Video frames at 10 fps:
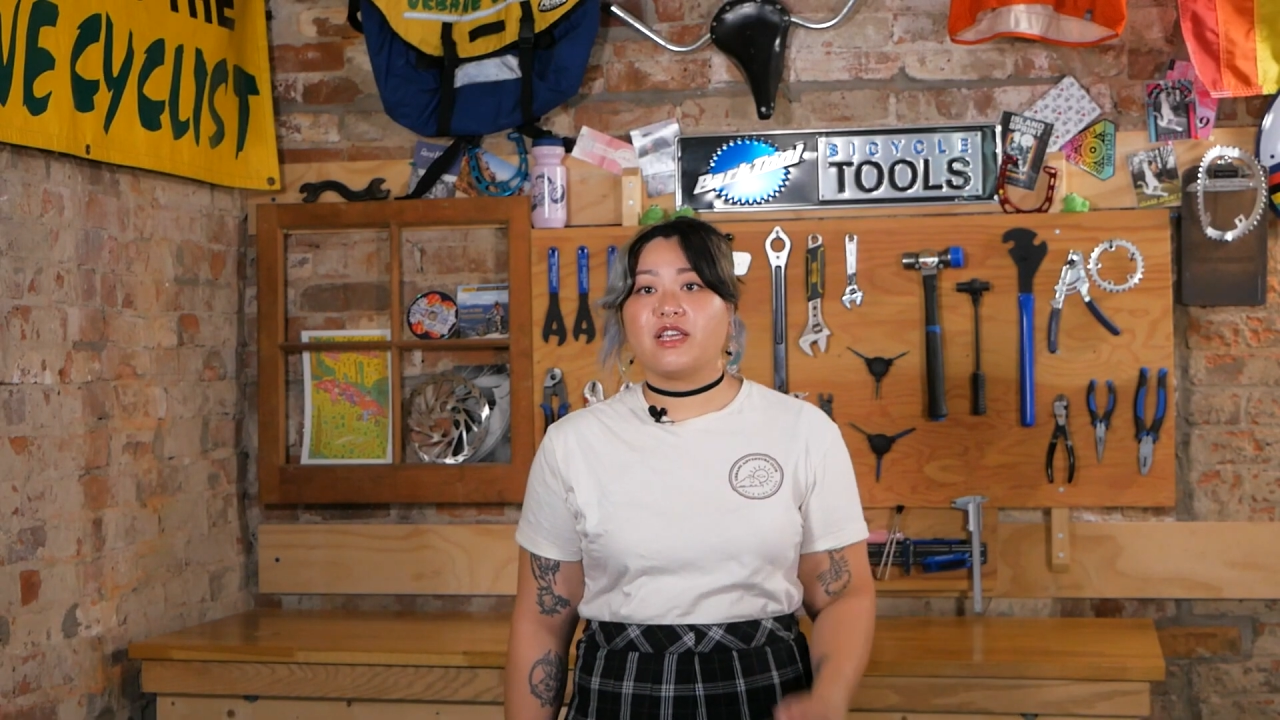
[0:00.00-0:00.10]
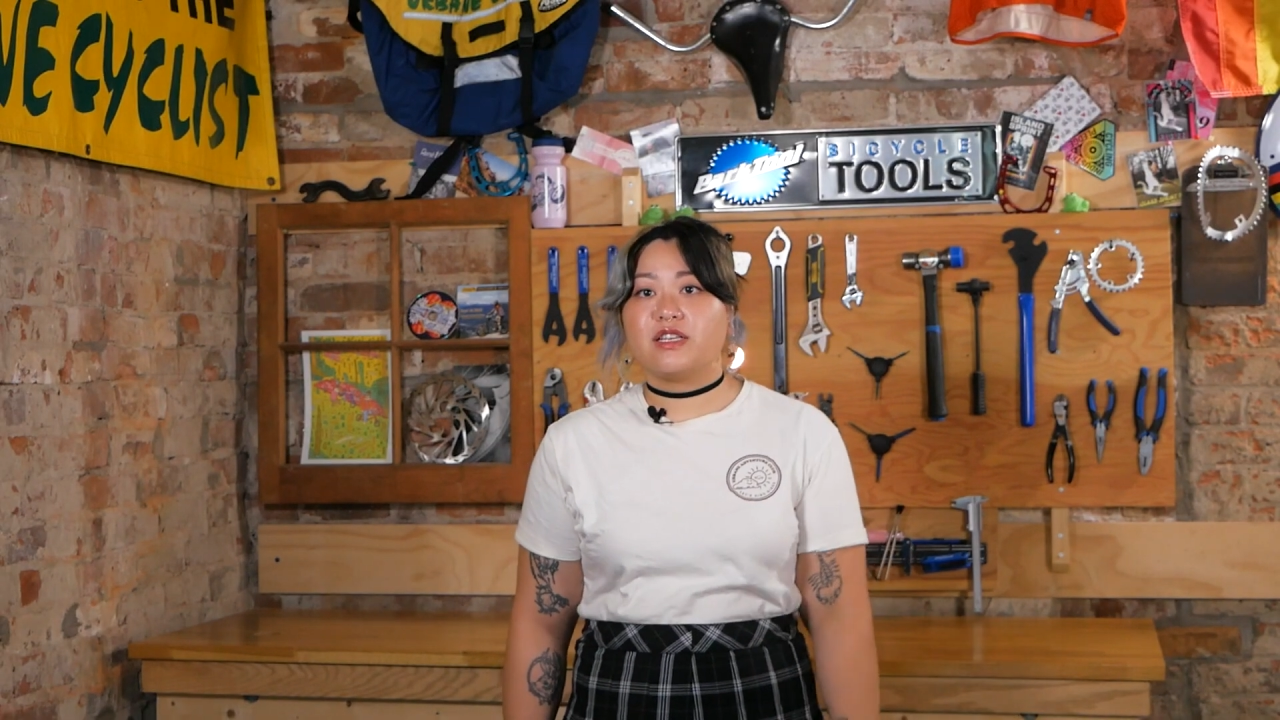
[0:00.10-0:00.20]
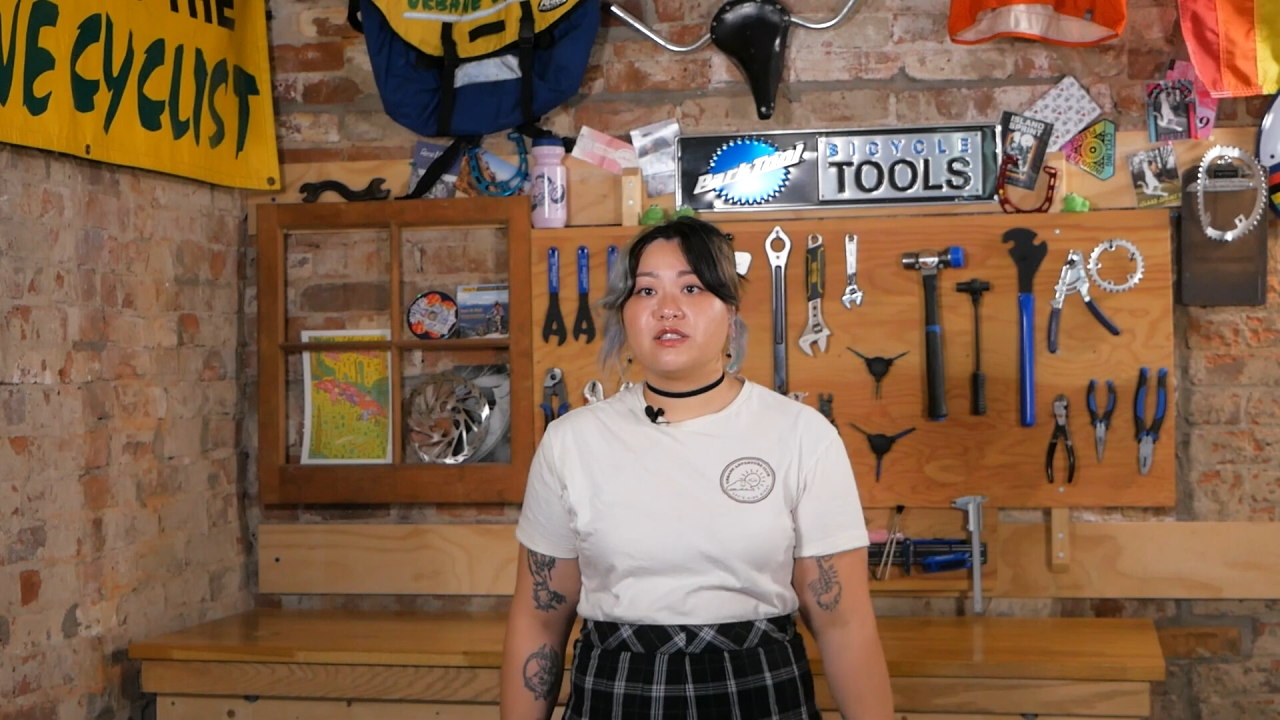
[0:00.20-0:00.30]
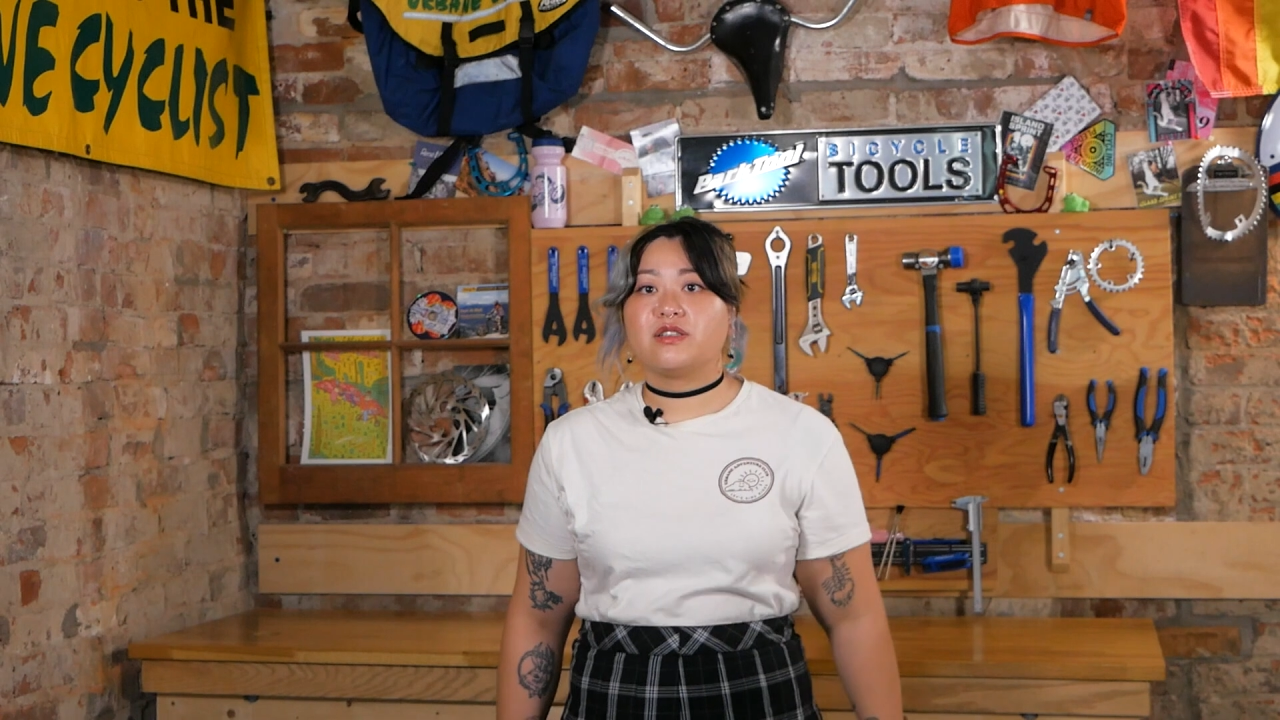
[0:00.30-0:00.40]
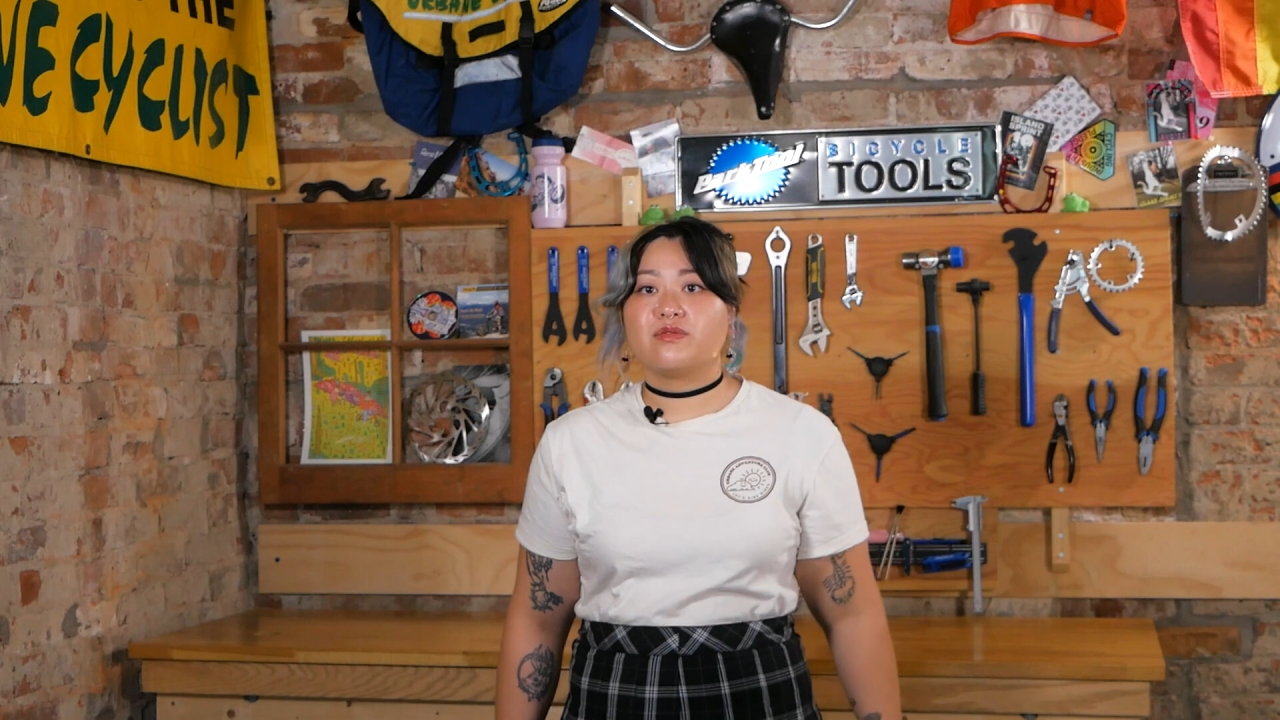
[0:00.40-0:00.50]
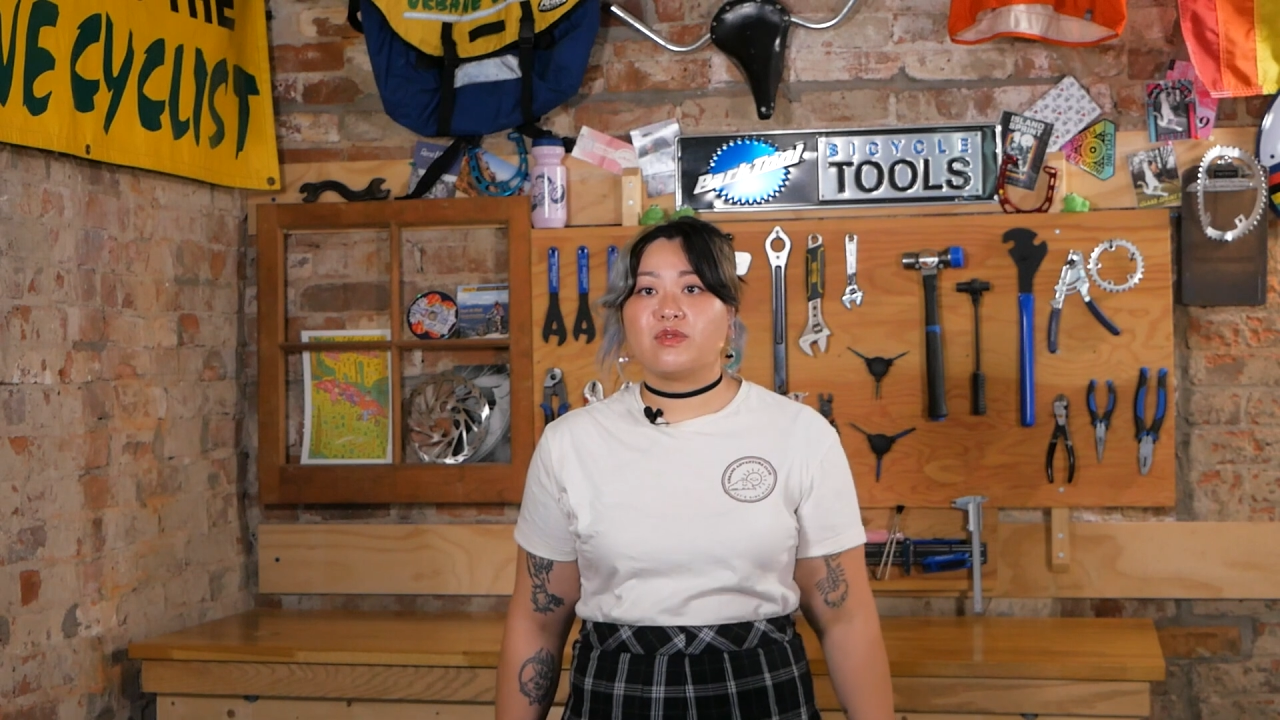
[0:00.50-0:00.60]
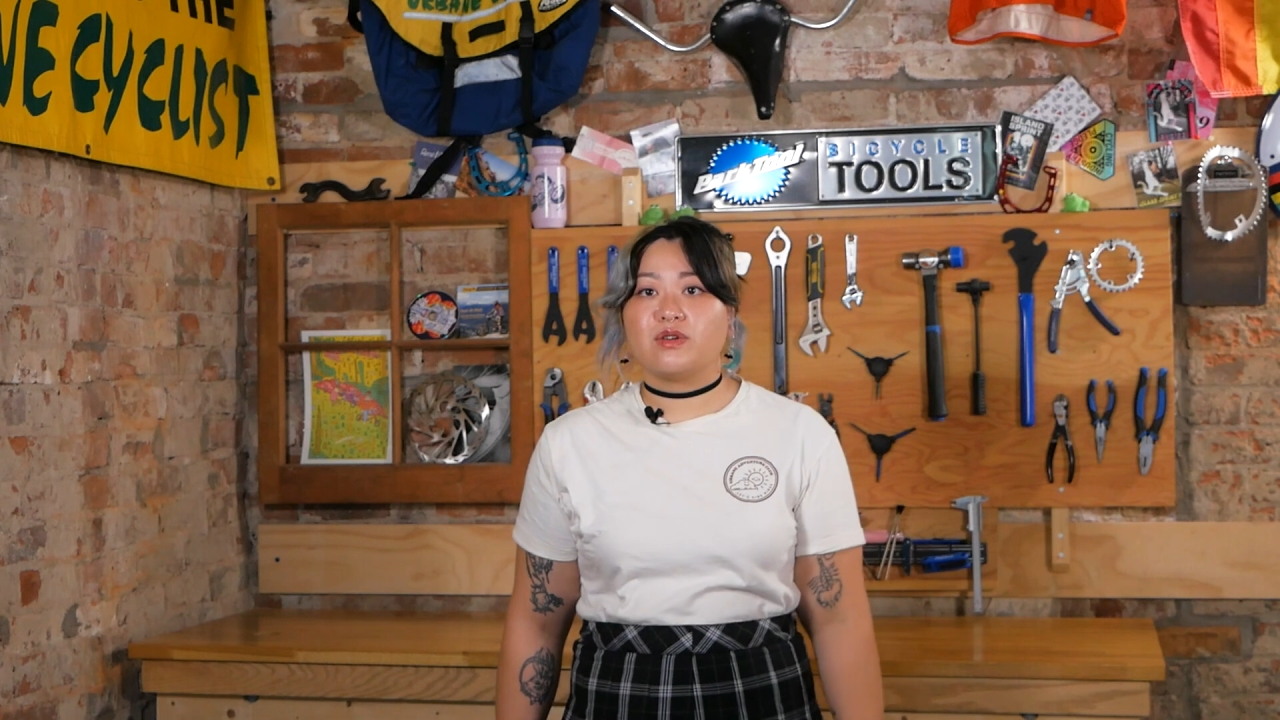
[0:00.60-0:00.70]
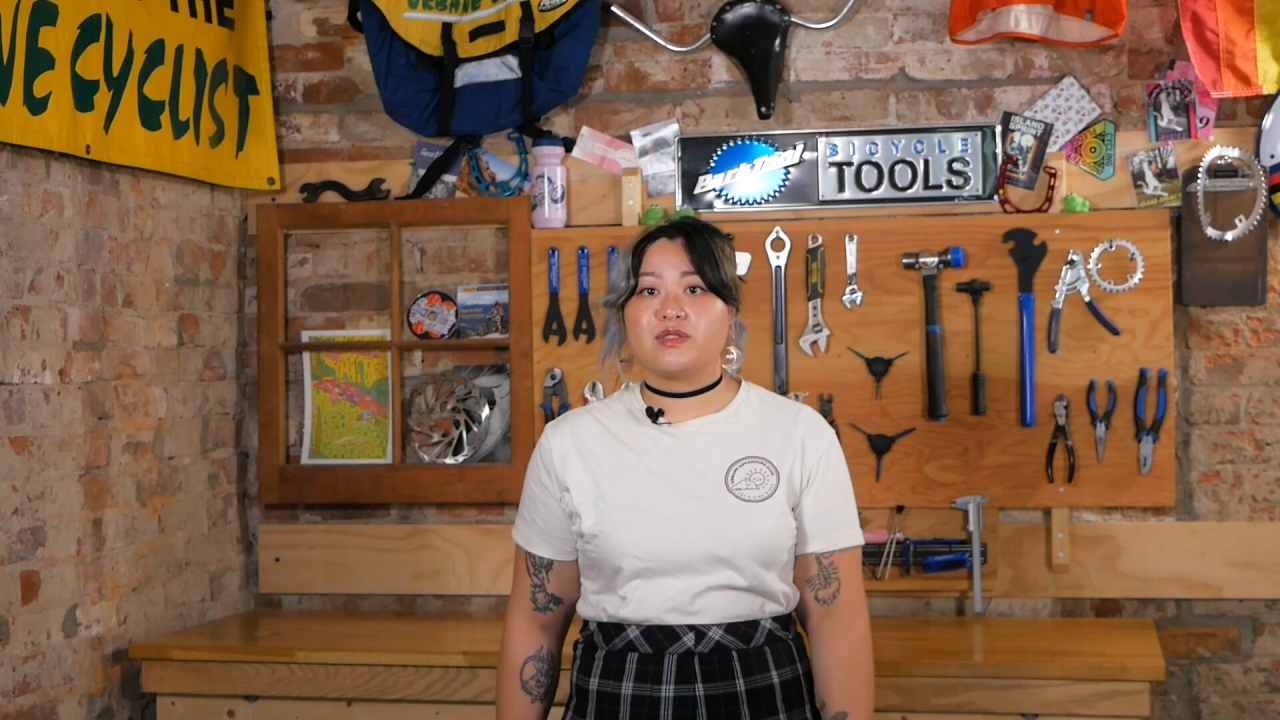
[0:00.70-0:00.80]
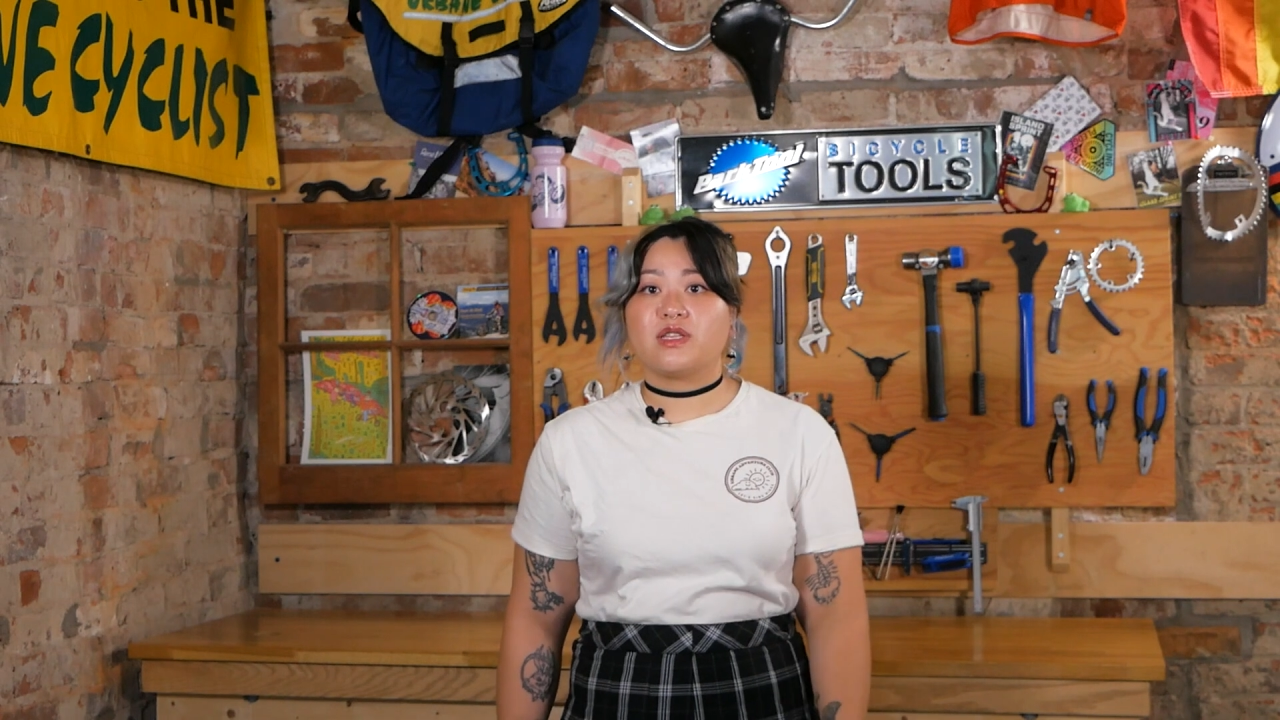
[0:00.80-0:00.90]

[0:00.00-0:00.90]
into roads